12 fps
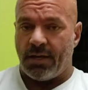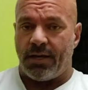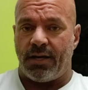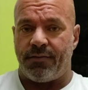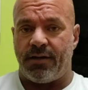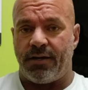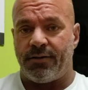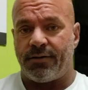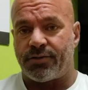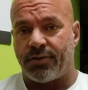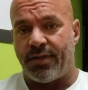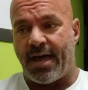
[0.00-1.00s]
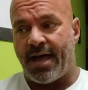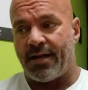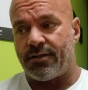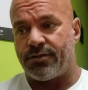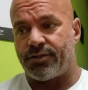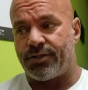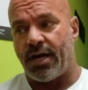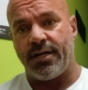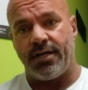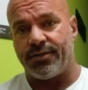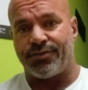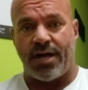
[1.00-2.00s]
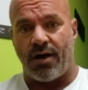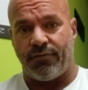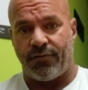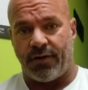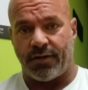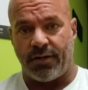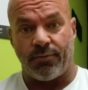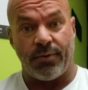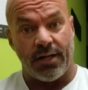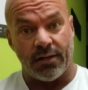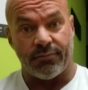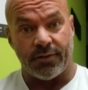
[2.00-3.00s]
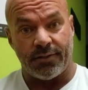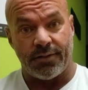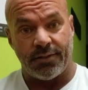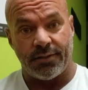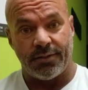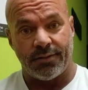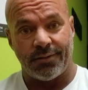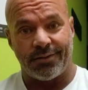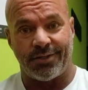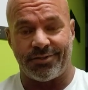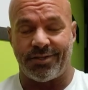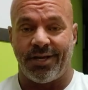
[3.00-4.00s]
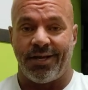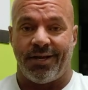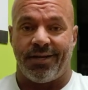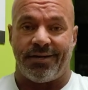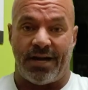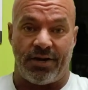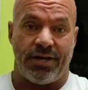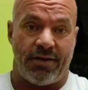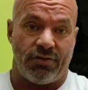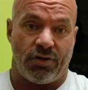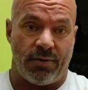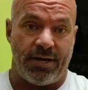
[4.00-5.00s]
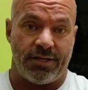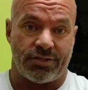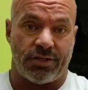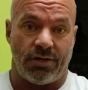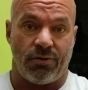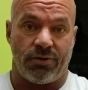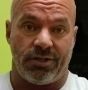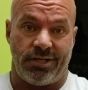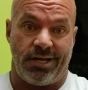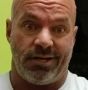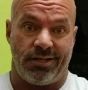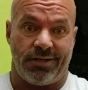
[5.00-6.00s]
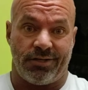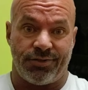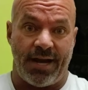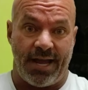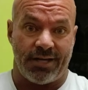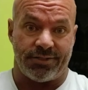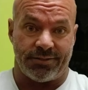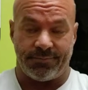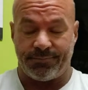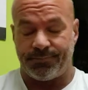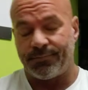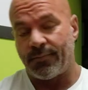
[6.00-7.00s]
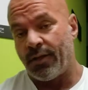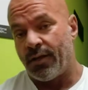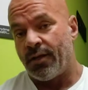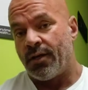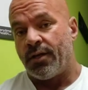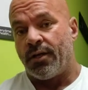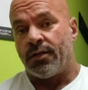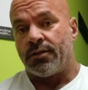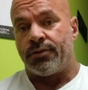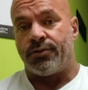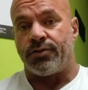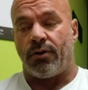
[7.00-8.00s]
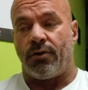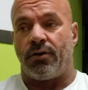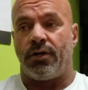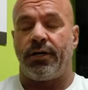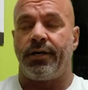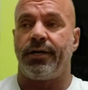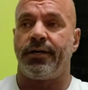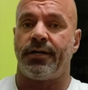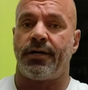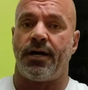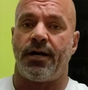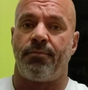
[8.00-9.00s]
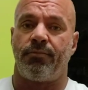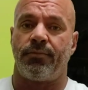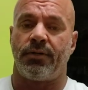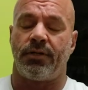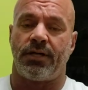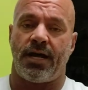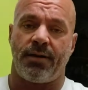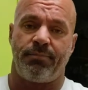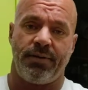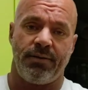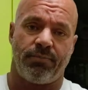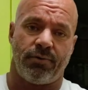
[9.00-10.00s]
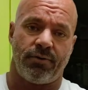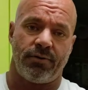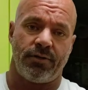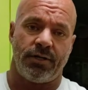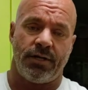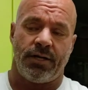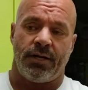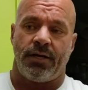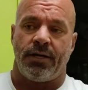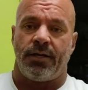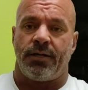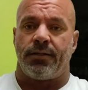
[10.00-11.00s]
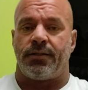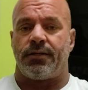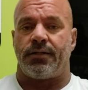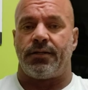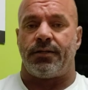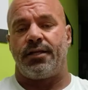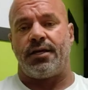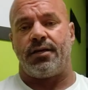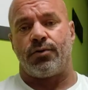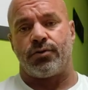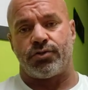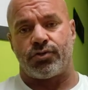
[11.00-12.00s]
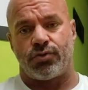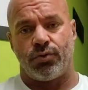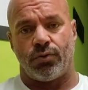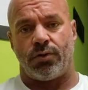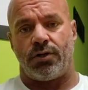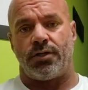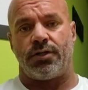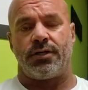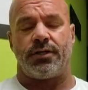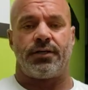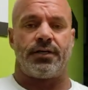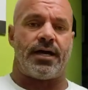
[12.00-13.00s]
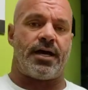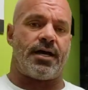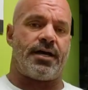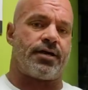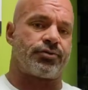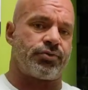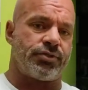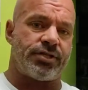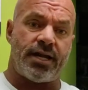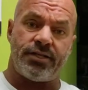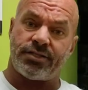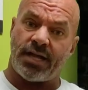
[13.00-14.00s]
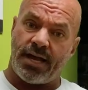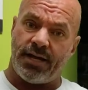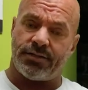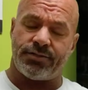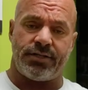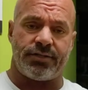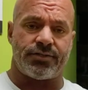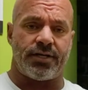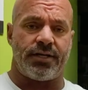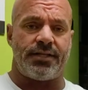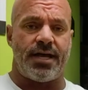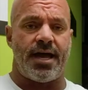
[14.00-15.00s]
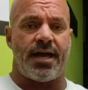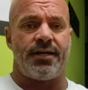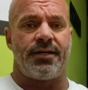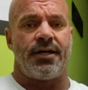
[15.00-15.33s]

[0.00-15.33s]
And then, so that study is now fucking irrelevant, because now you have the greatest load at the end of the contraction. So a lot of people that say they go to school, exercise science, things like that,